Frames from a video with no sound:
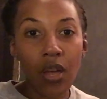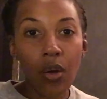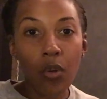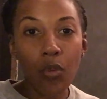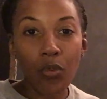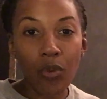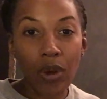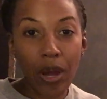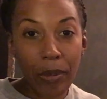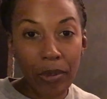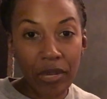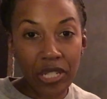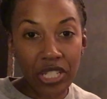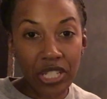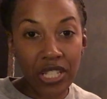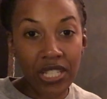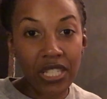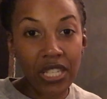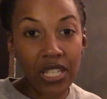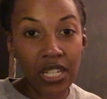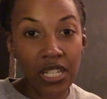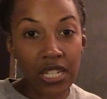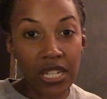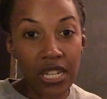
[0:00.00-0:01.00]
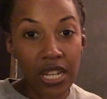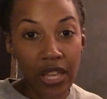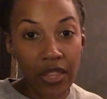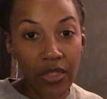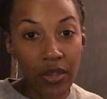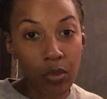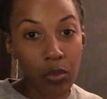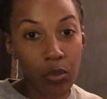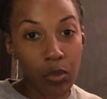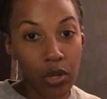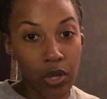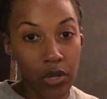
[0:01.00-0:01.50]
rubbish is
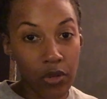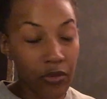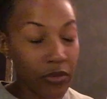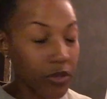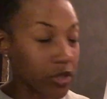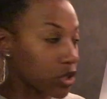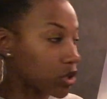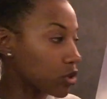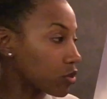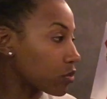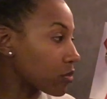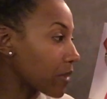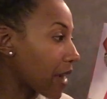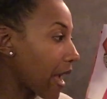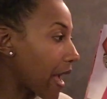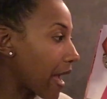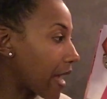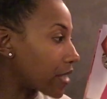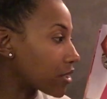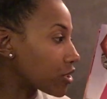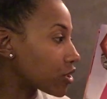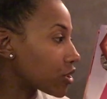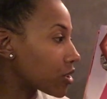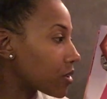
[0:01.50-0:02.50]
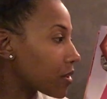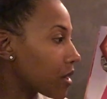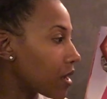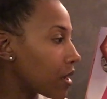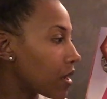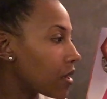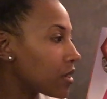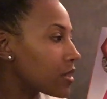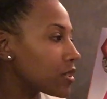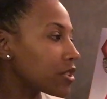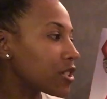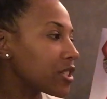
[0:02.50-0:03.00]
another word for trash,
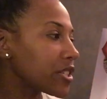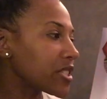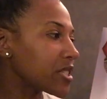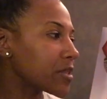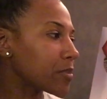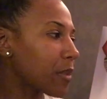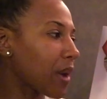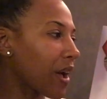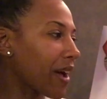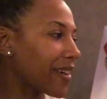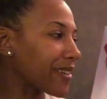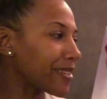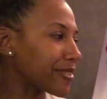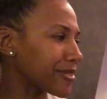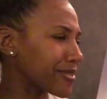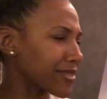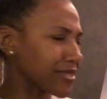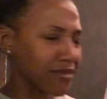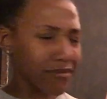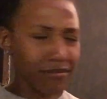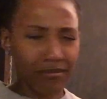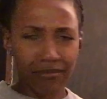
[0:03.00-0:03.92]
she smiles.